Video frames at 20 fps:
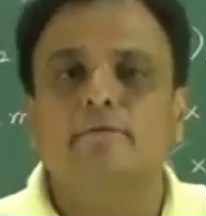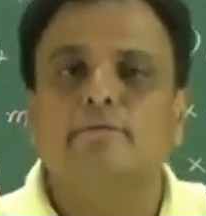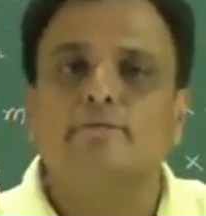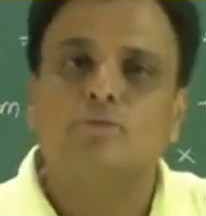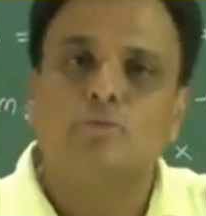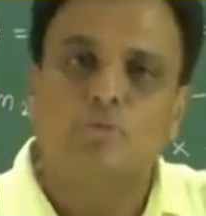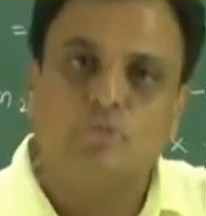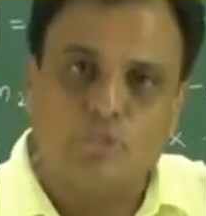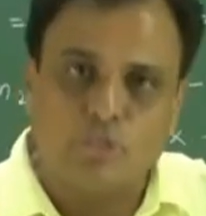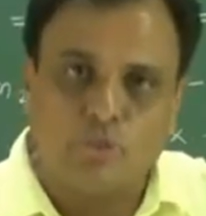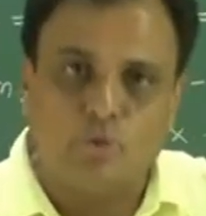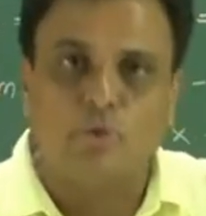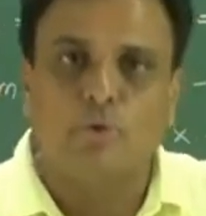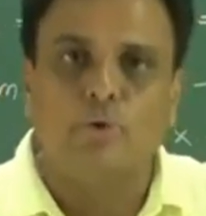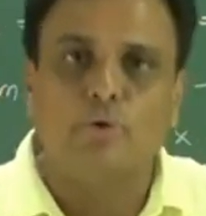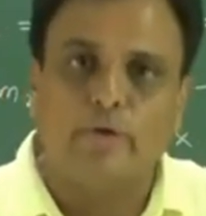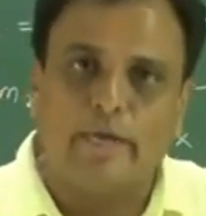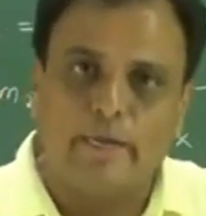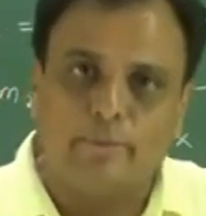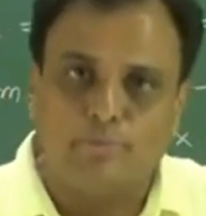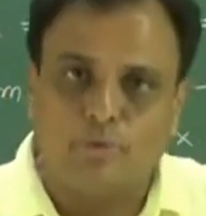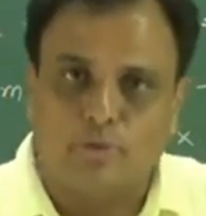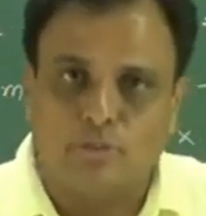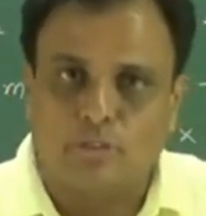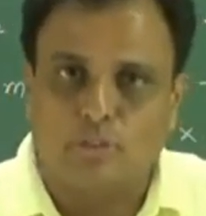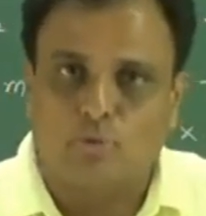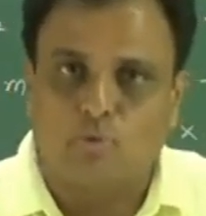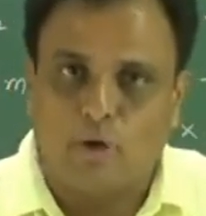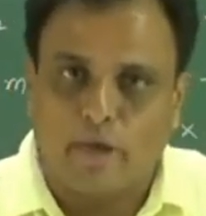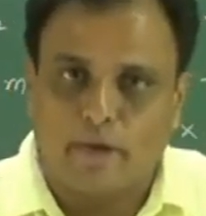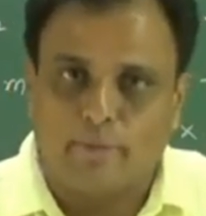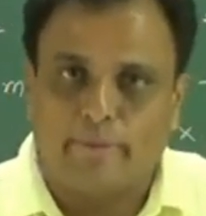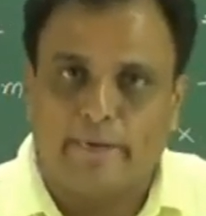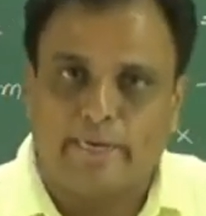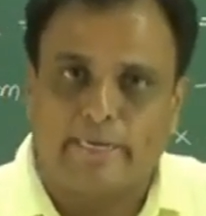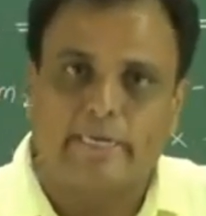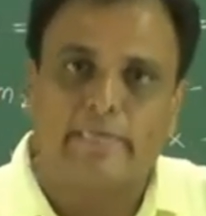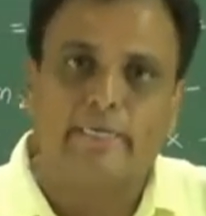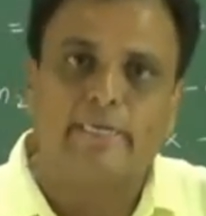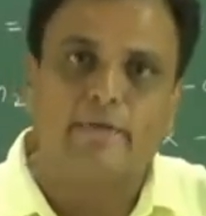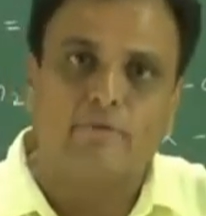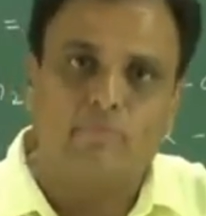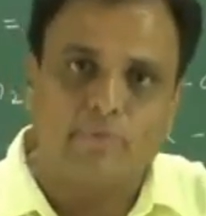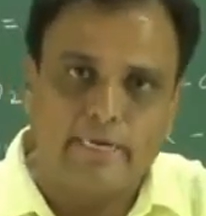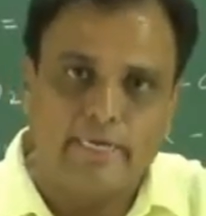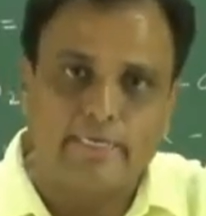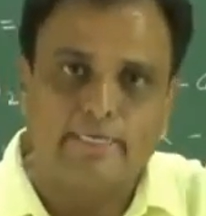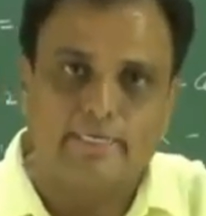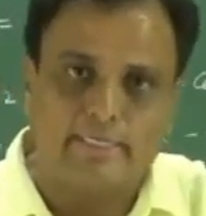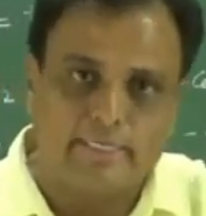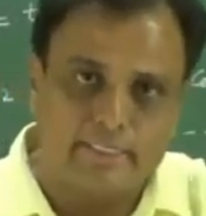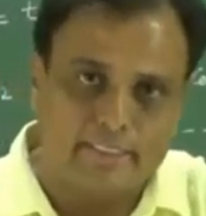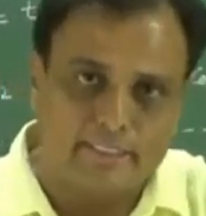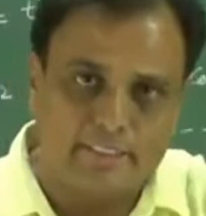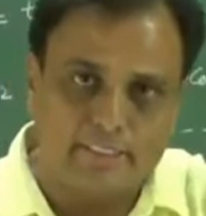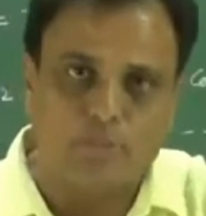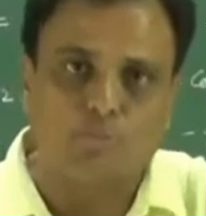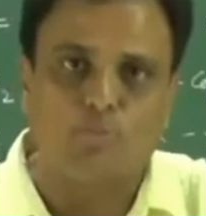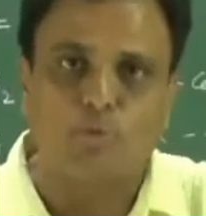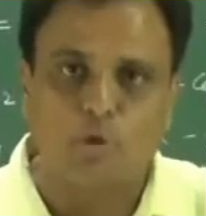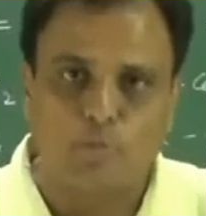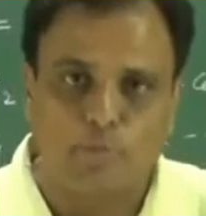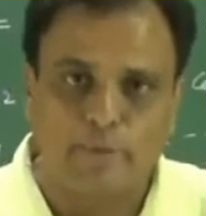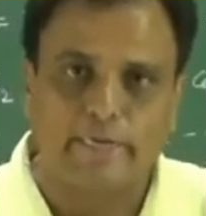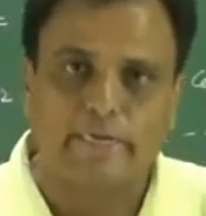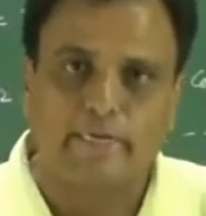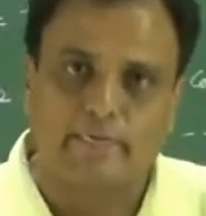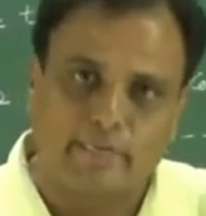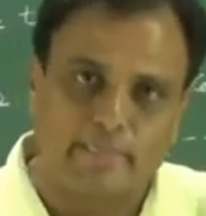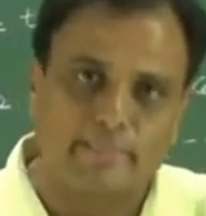So 0 I put square bracket and 180 degrees is small bracket.